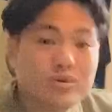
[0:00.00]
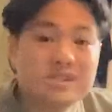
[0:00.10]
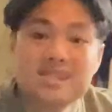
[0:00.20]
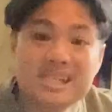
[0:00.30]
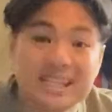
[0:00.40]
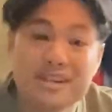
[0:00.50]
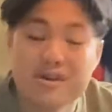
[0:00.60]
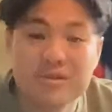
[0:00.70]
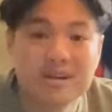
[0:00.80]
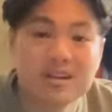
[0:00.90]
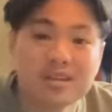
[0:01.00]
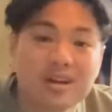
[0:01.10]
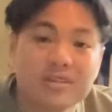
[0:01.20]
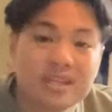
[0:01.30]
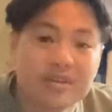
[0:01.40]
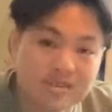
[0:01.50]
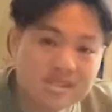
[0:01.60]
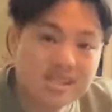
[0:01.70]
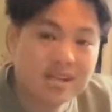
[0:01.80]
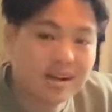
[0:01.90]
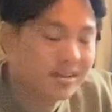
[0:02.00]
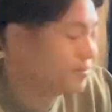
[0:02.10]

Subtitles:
was Sino clothing, or Sinot,